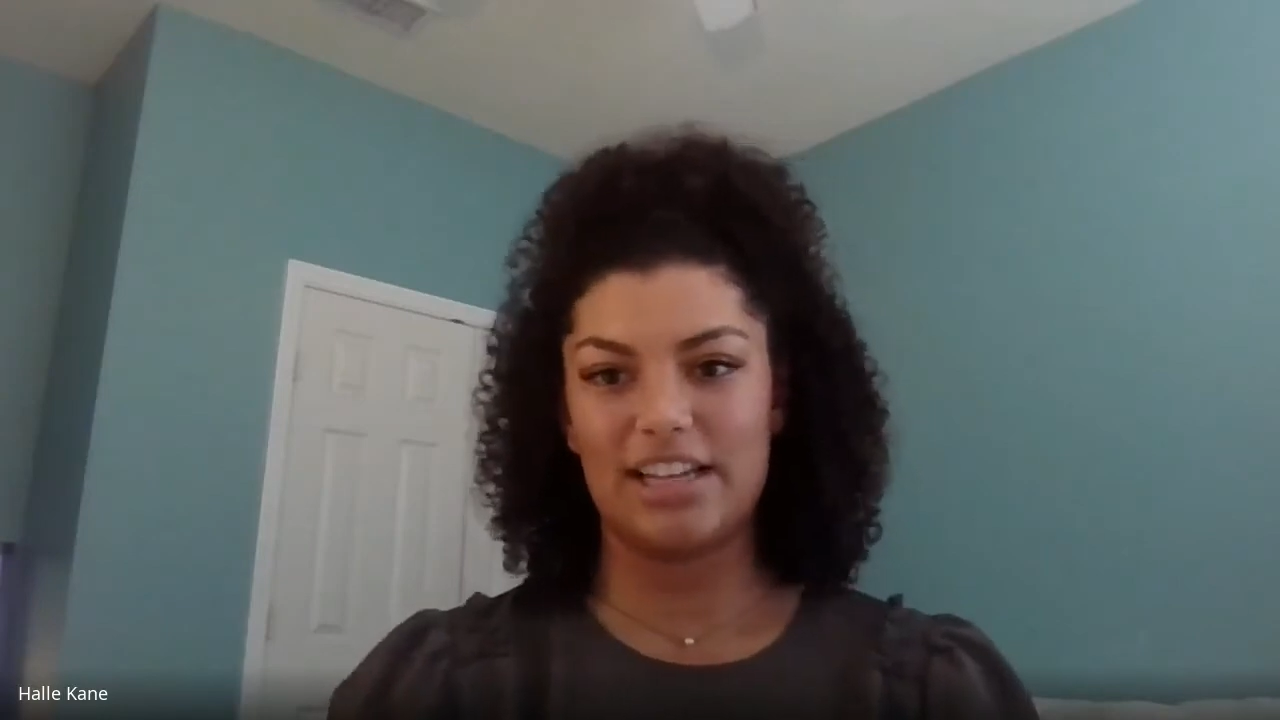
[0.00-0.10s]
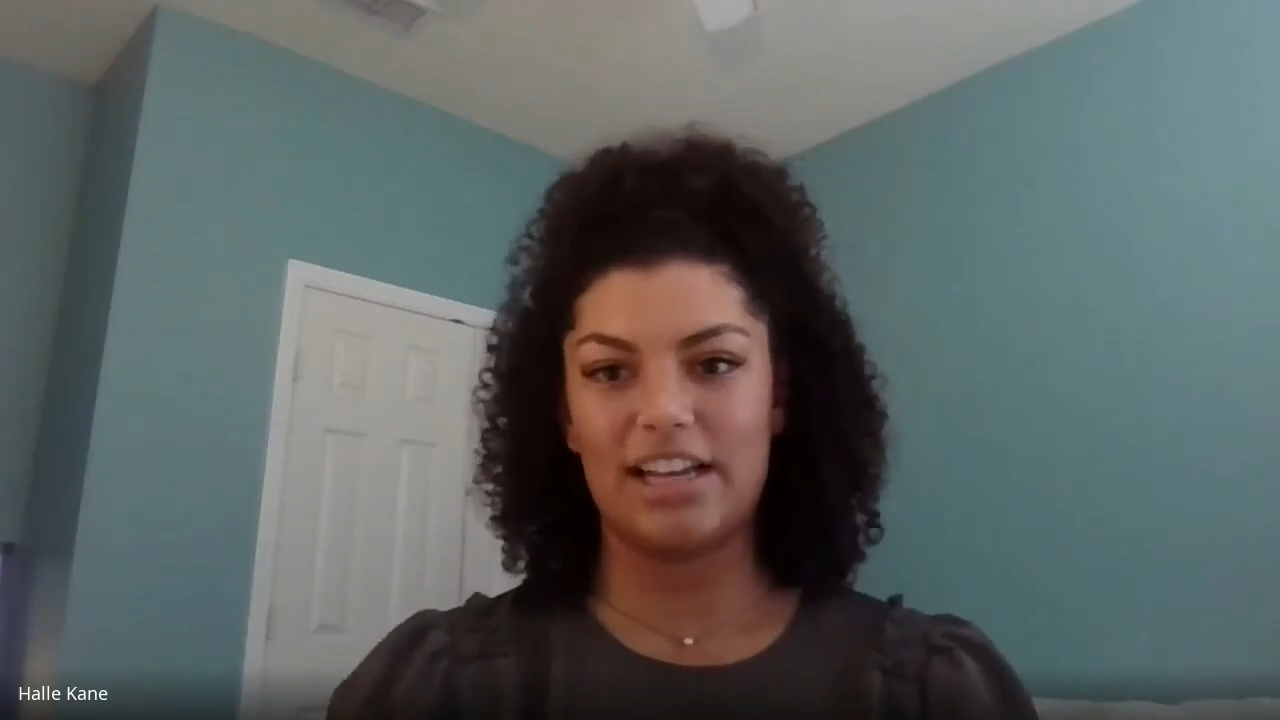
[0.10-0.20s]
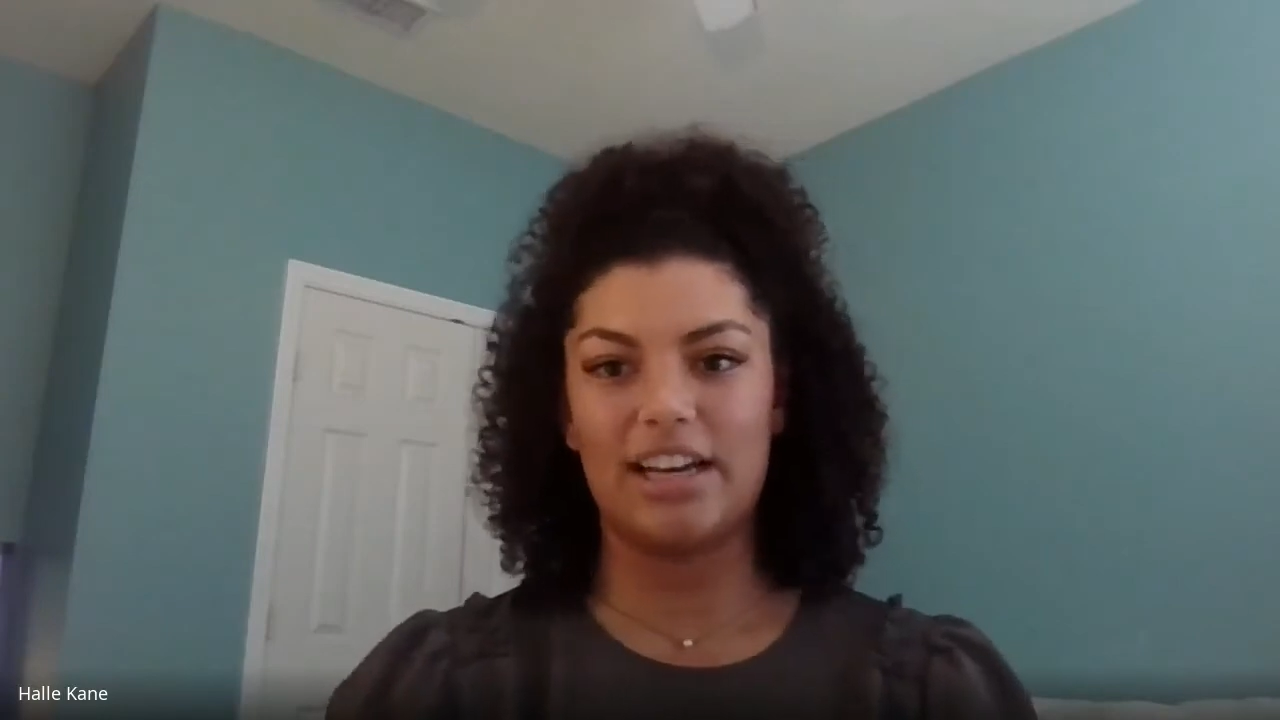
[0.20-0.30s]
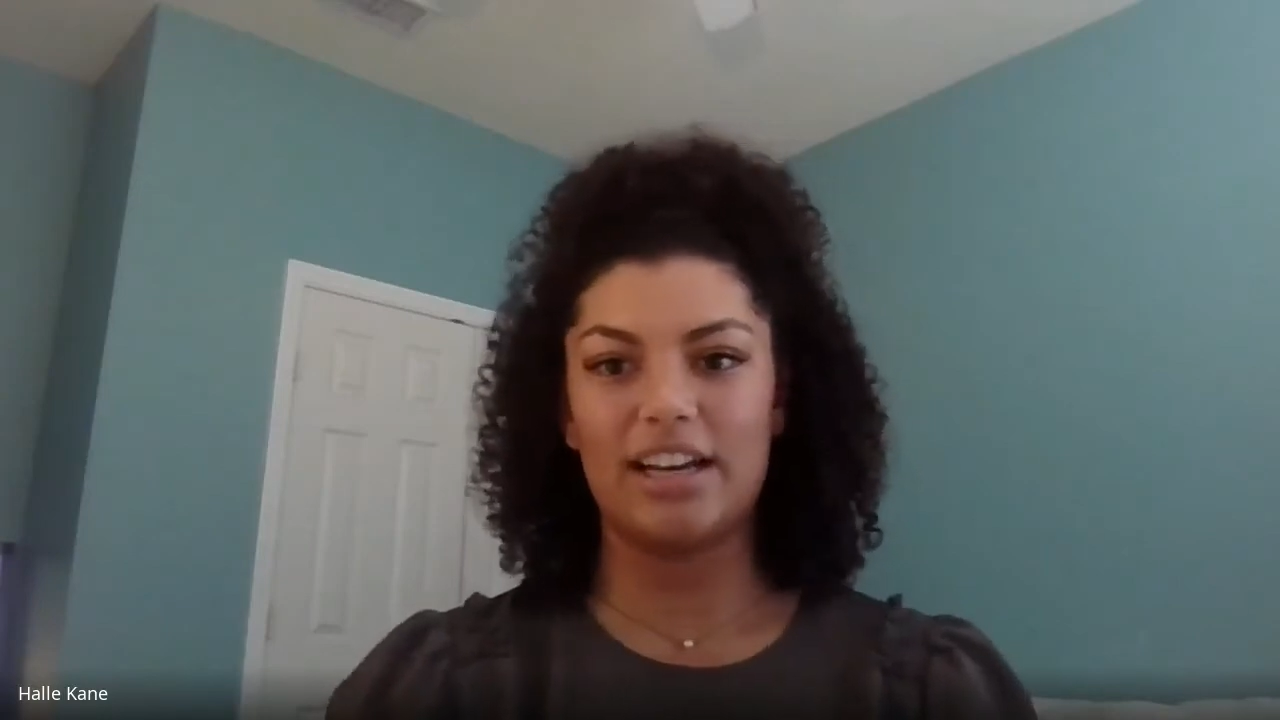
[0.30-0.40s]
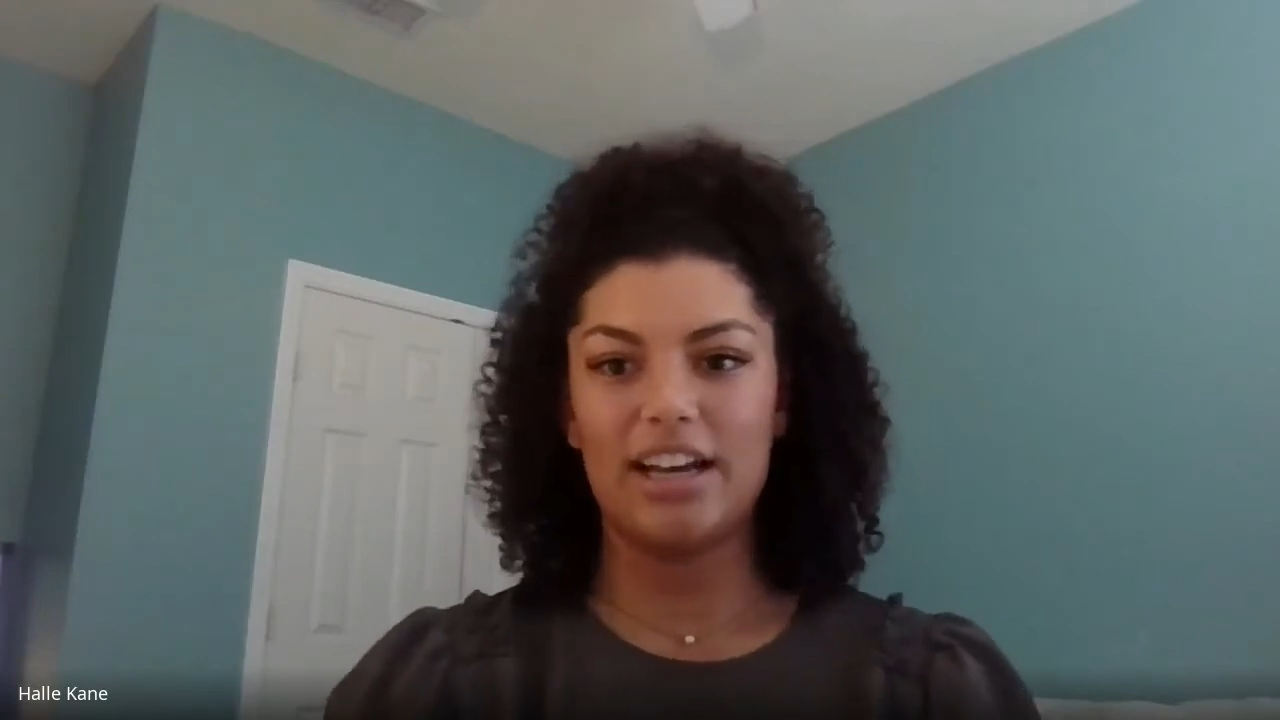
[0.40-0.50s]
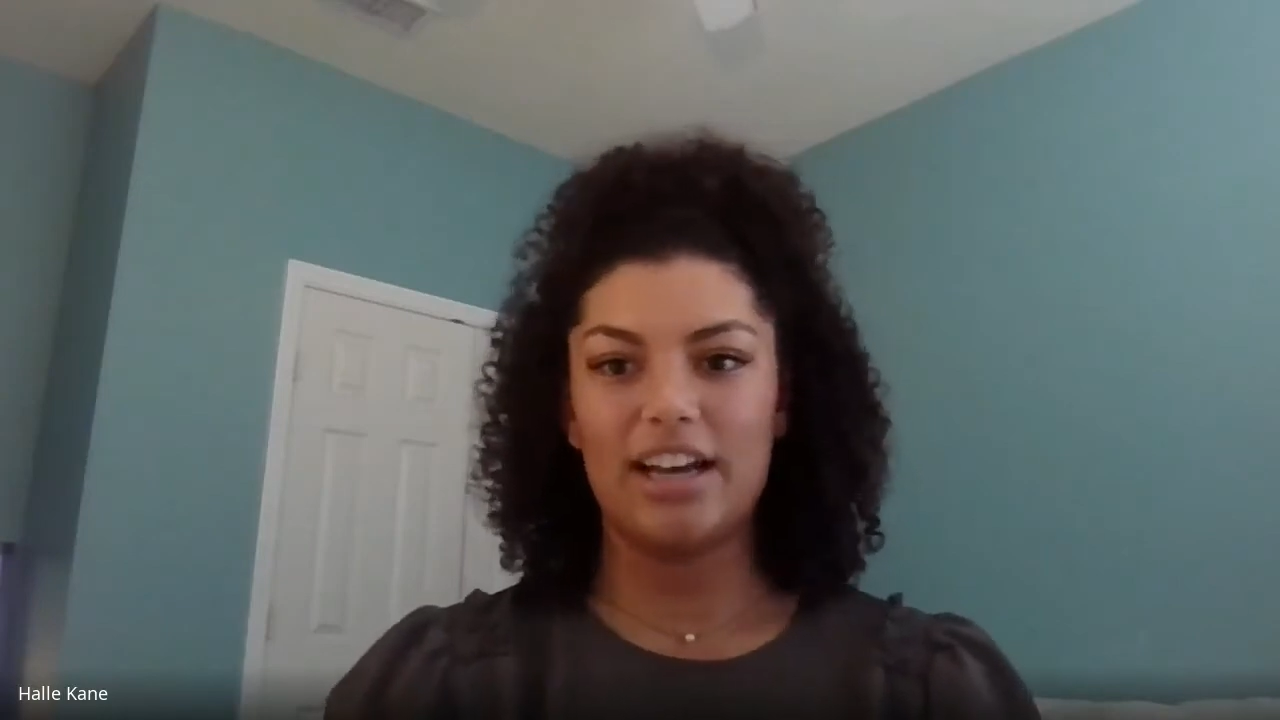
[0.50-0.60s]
and